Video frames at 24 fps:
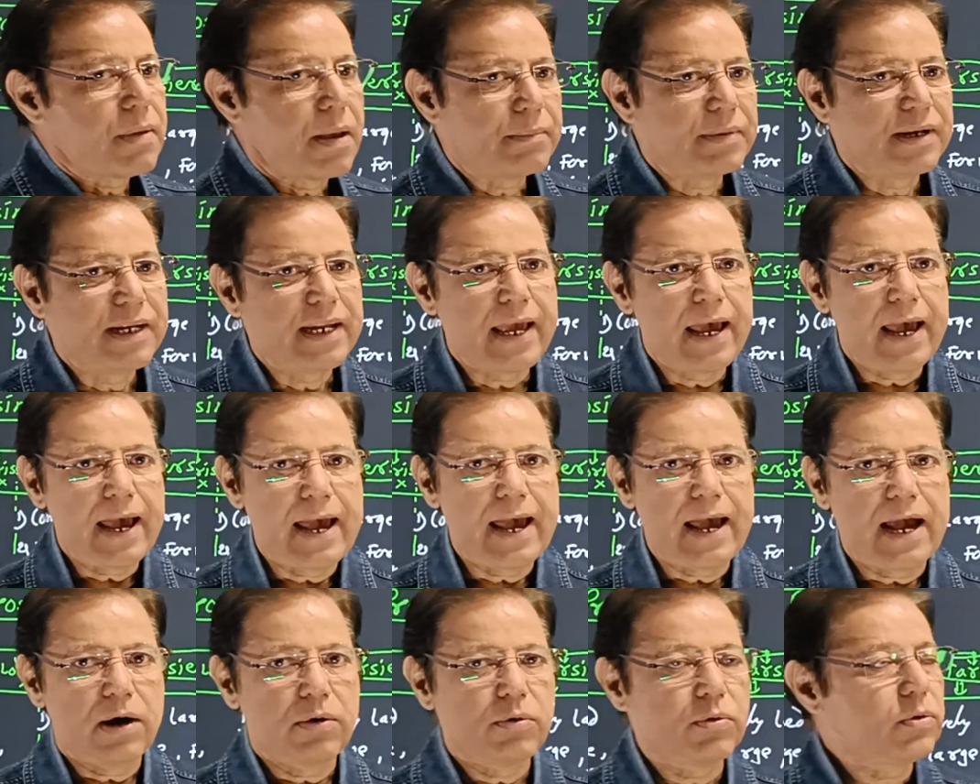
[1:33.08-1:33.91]
Mammalia
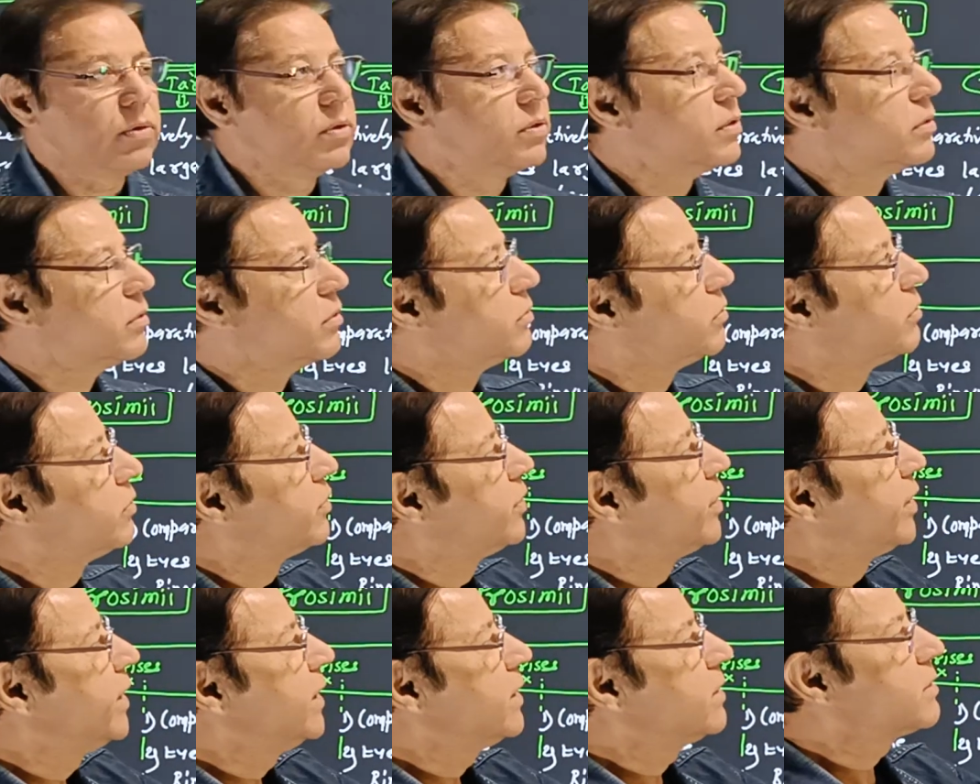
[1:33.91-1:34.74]
have
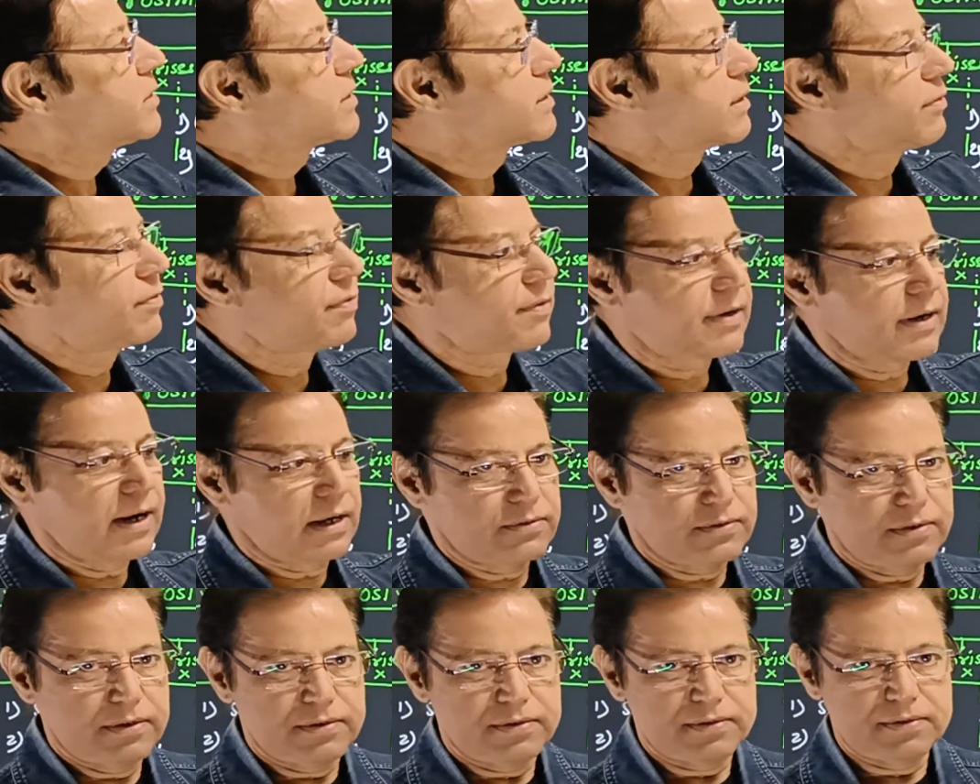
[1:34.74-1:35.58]
three
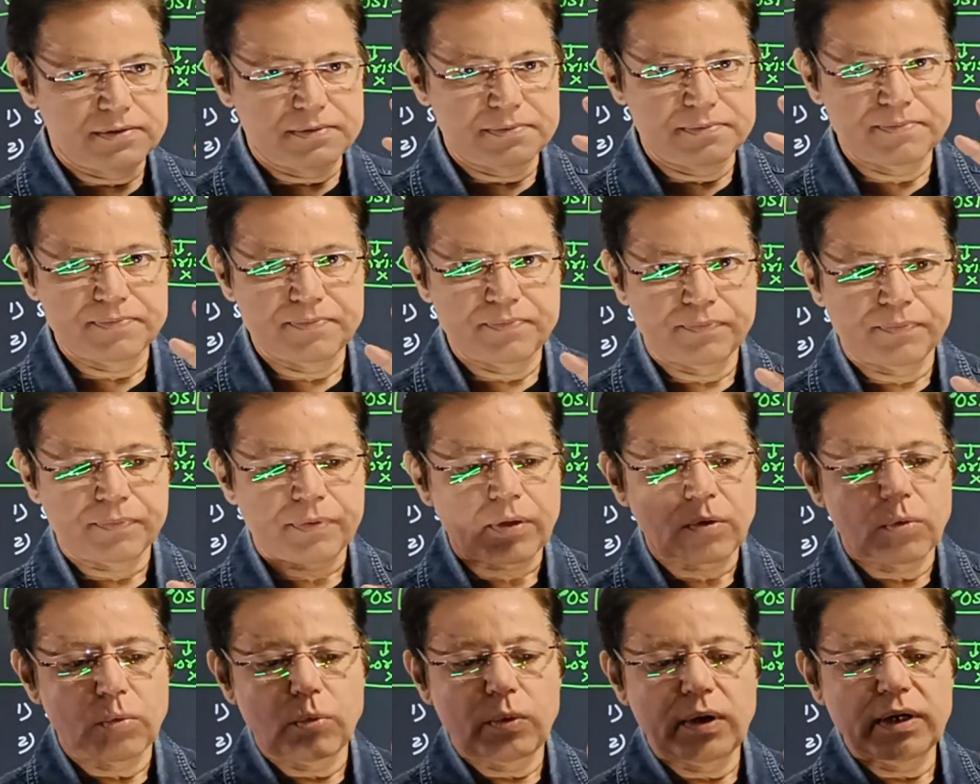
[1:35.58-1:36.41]
subclasses.
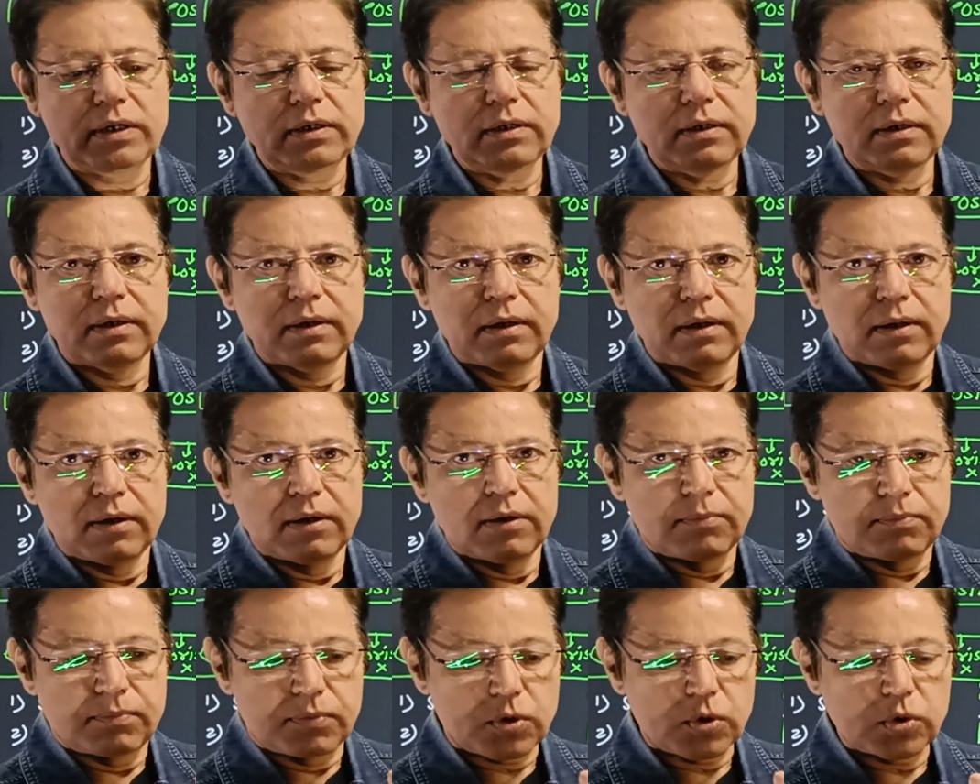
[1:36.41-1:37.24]
One,
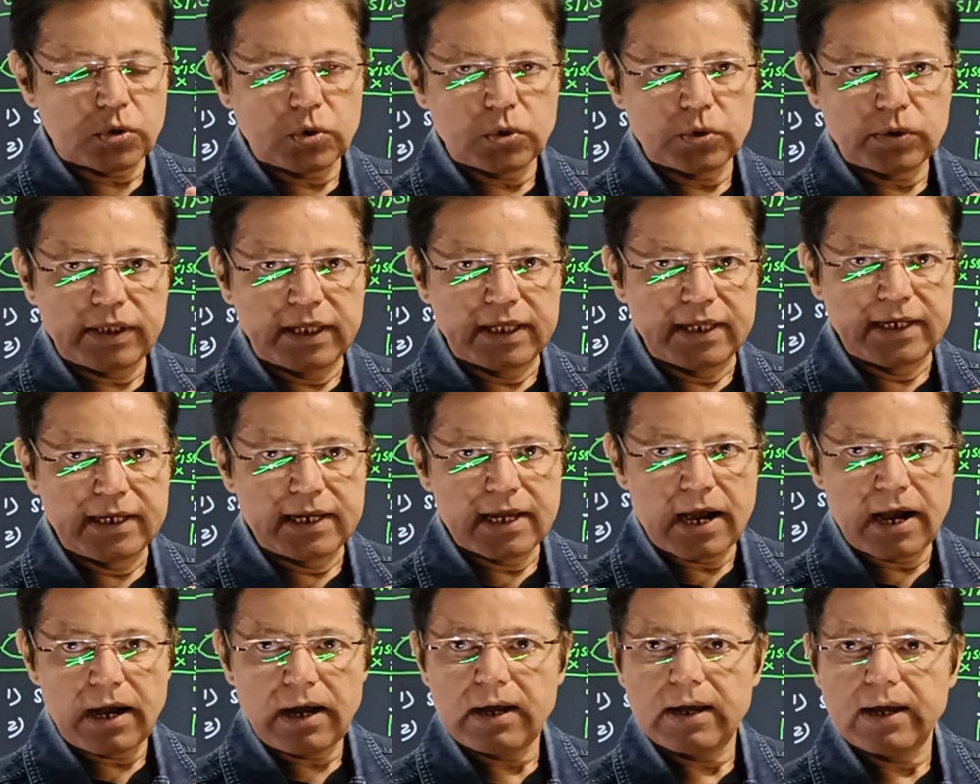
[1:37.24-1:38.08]

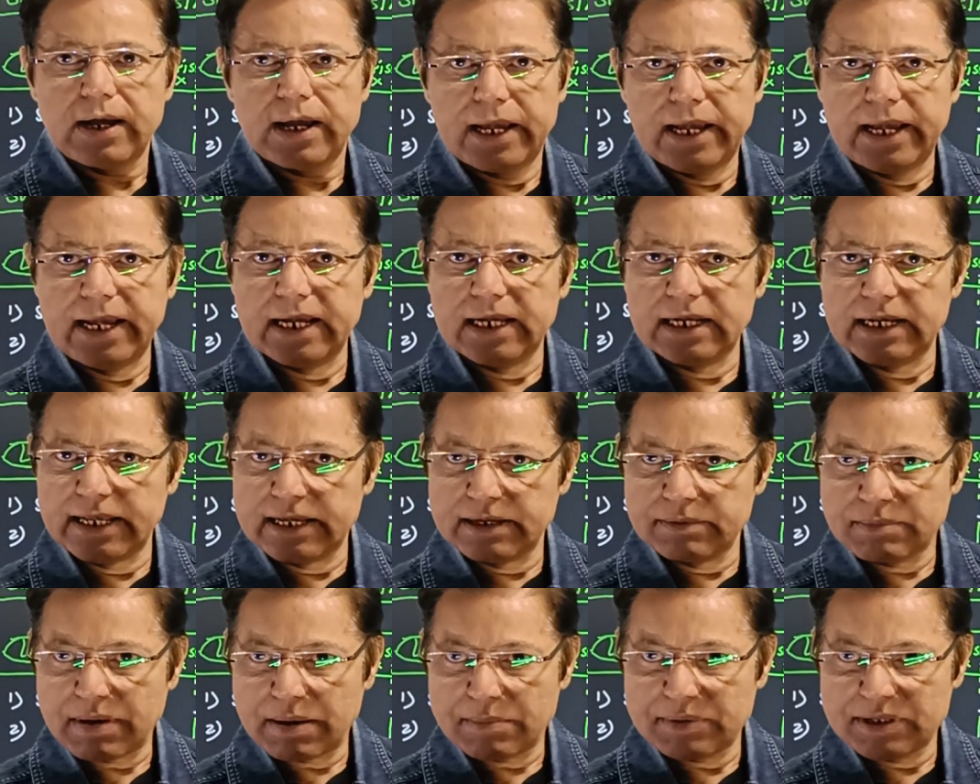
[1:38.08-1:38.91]
Prototheria,
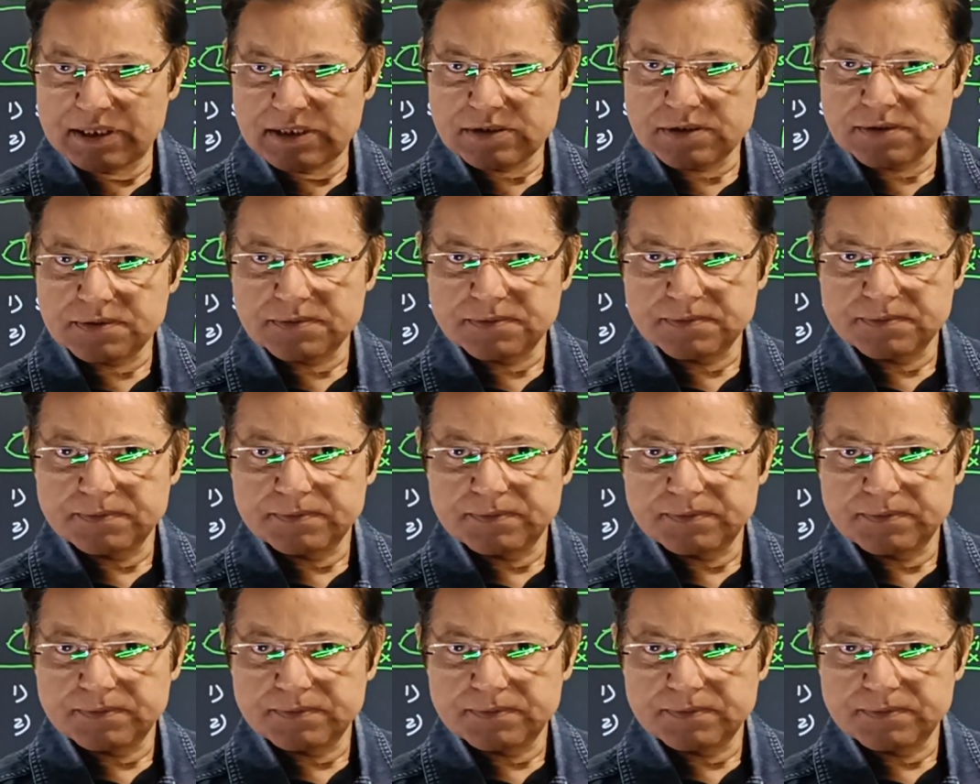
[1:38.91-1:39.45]
egg-laying mammals,